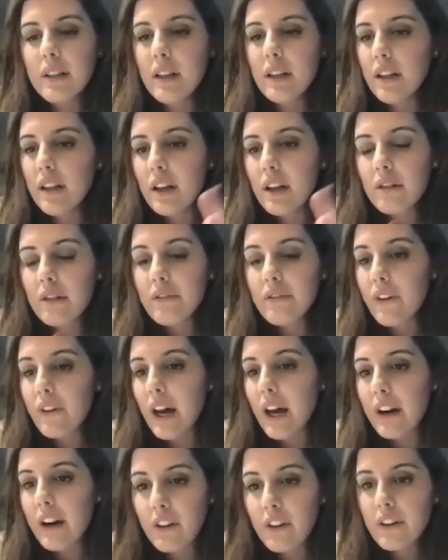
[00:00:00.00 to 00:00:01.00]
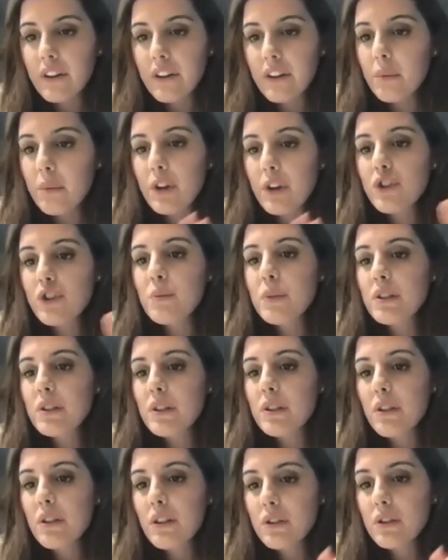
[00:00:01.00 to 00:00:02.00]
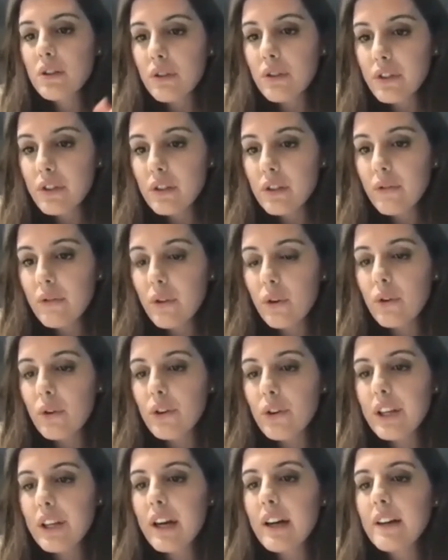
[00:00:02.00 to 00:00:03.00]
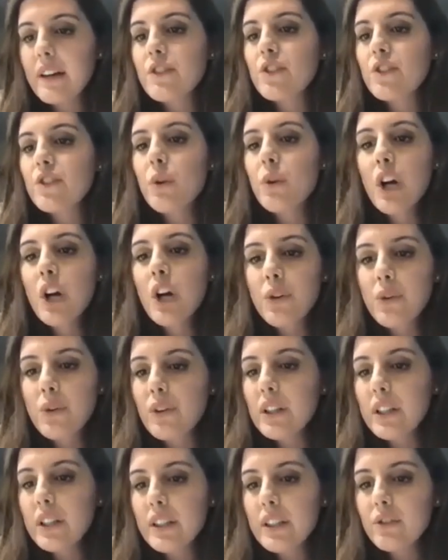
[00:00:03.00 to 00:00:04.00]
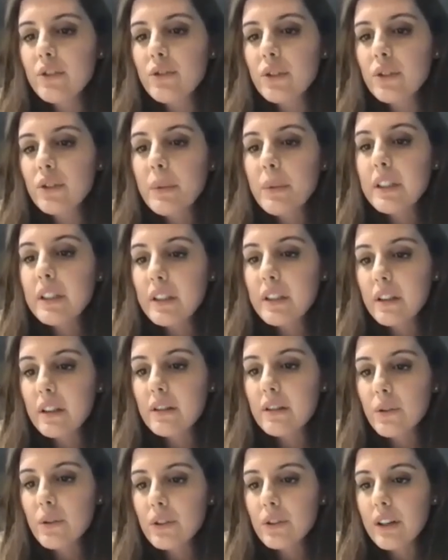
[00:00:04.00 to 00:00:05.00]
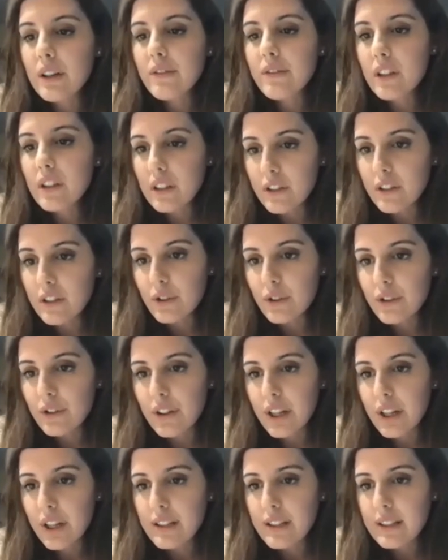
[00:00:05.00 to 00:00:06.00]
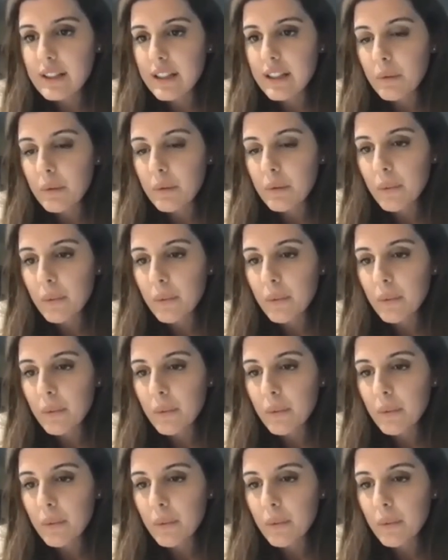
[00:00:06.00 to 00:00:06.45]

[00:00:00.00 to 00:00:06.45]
of error in the measurements on the surface of the cornea, and so you really need to repeat it until you're definitely certain that it's stable.